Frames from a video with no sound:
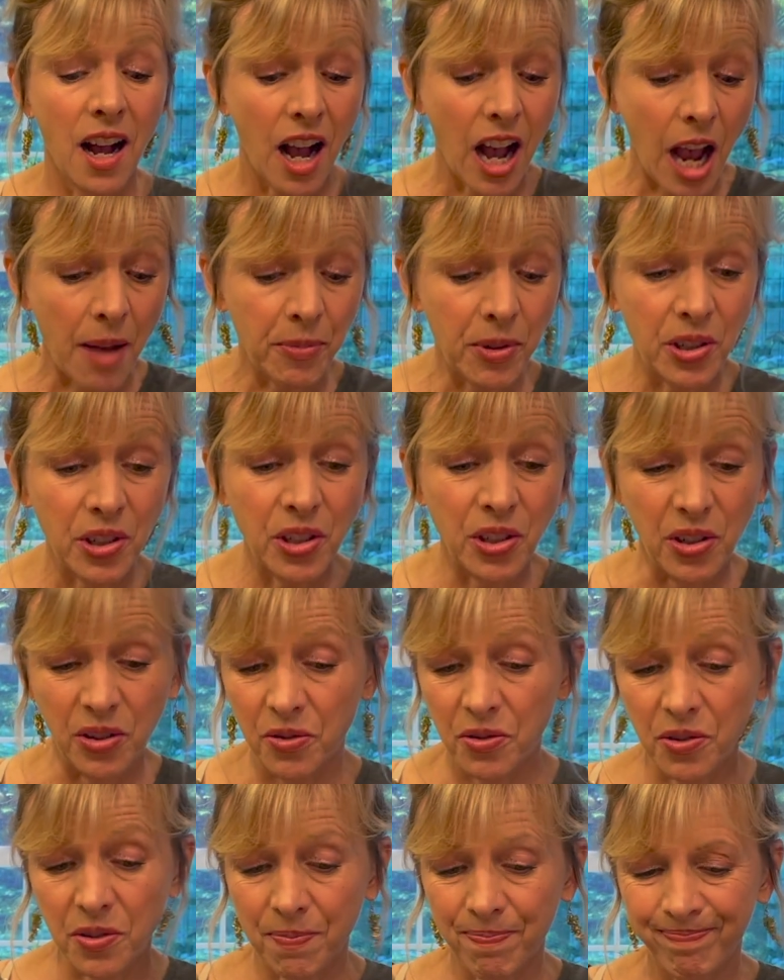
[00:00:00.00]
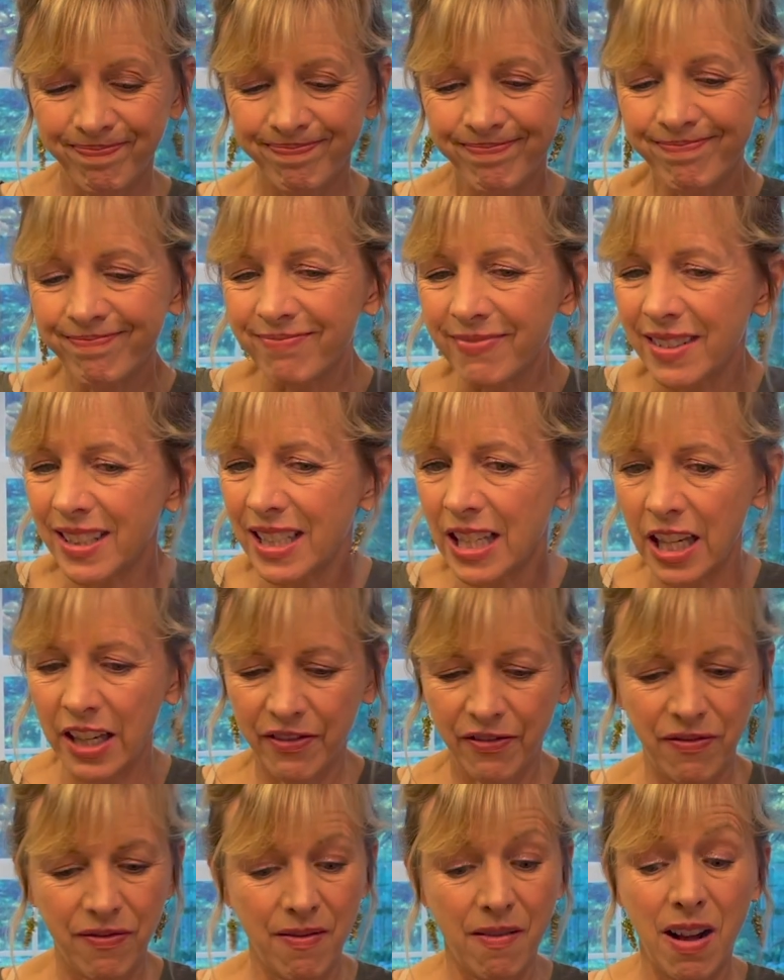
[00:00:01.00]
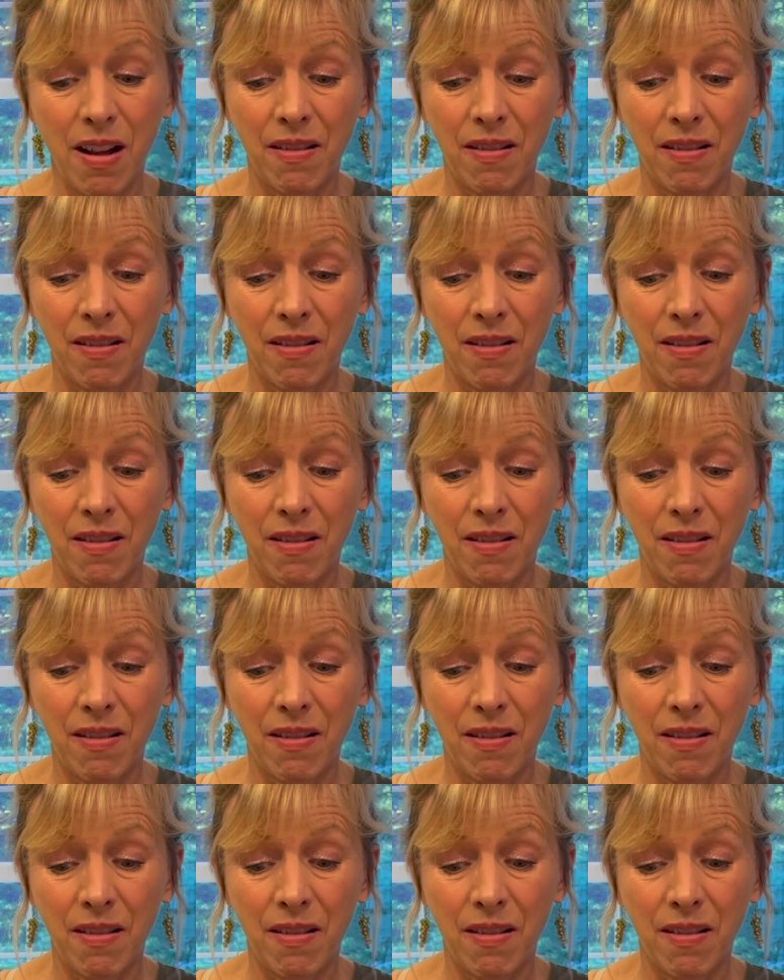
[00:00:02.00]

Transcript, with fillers: I'm gonna use, if